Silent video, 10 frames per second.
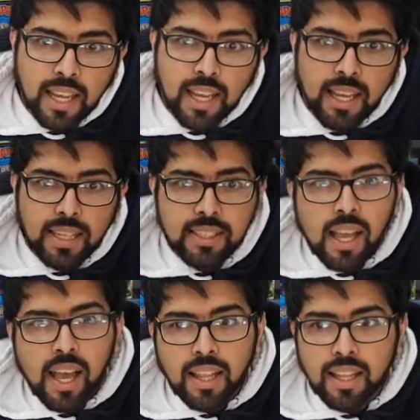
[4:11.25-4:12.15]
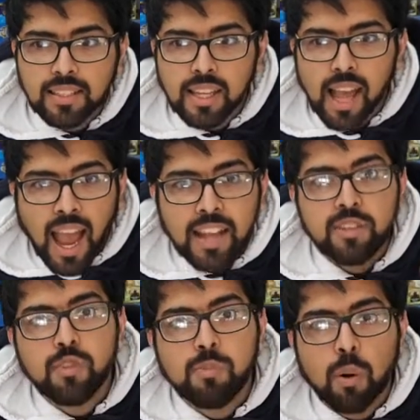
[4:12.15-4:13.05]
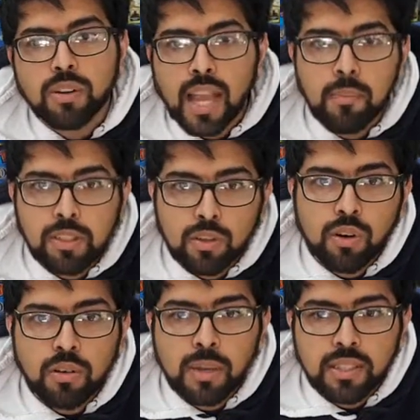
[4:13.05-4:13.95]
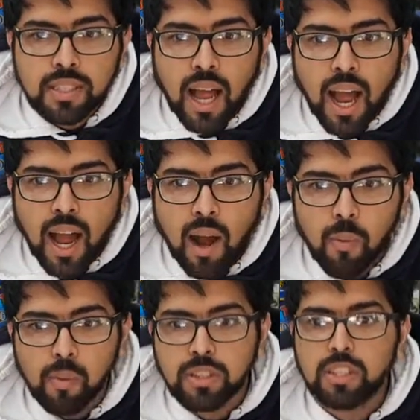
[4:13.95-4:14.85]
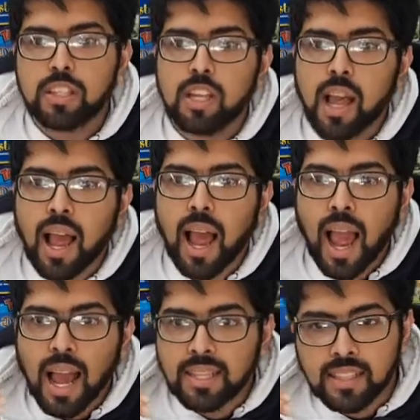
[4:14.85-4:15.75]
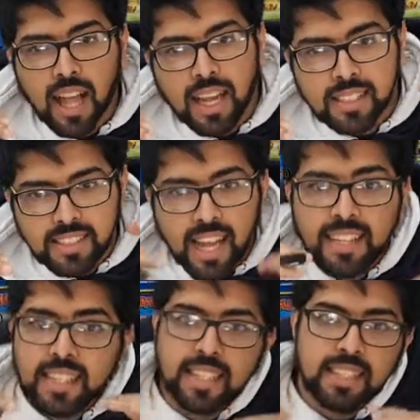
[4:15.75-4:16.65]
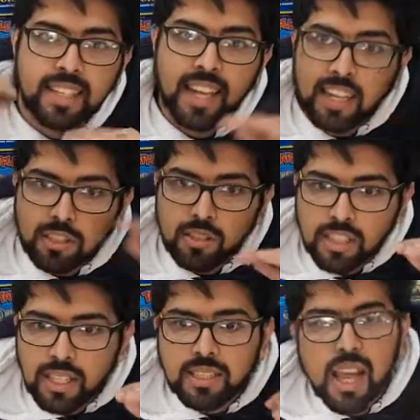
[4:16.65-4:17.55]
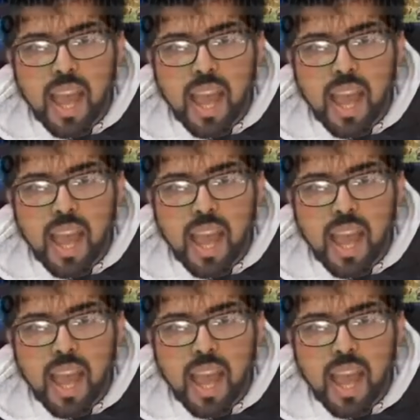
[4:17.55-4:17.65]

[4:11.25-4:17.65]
is there's an annual board gaming tournament which has like state tiers and national tiers,